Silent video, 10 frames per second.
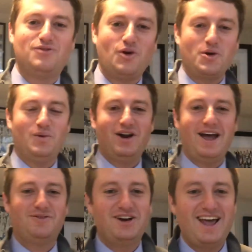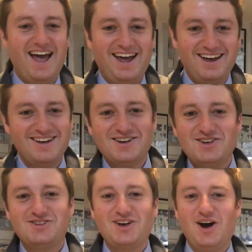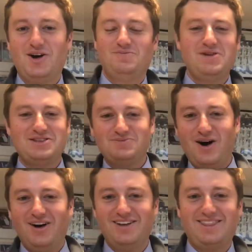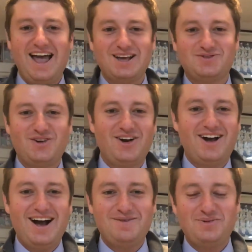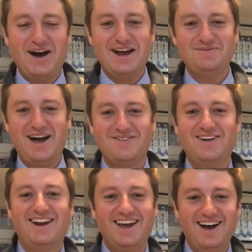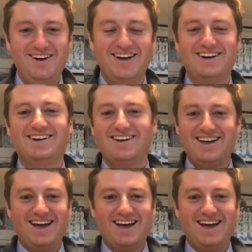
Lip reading: you form one every day. So Miss Mullen, thanks for playing my video, and